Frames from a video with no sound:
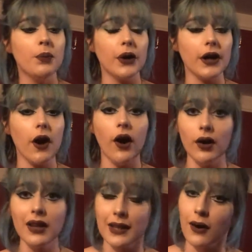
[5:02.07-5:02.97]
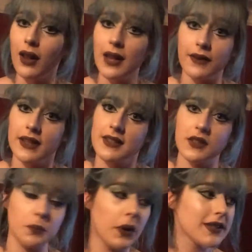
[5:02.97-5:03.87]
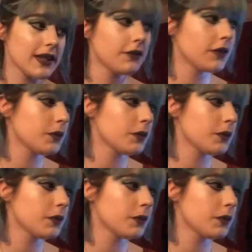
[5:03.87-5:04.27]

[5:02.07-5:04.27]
But all in all, I've had such a positive